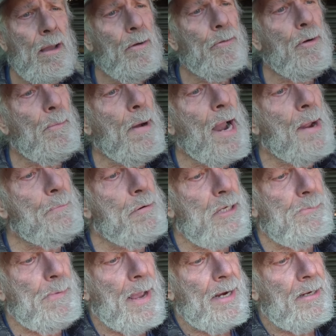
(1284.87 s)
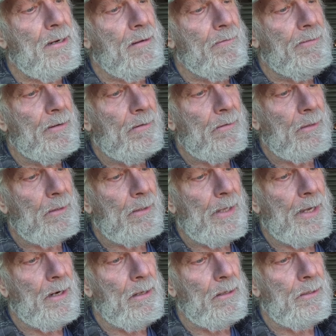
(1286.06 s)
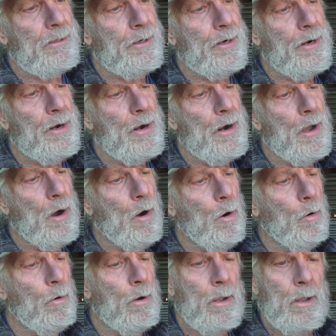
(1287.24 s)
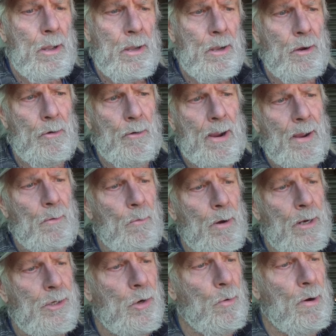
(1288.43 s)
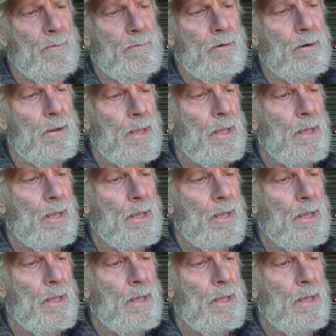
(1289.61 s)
from my perspective, little to no grit whatsoever.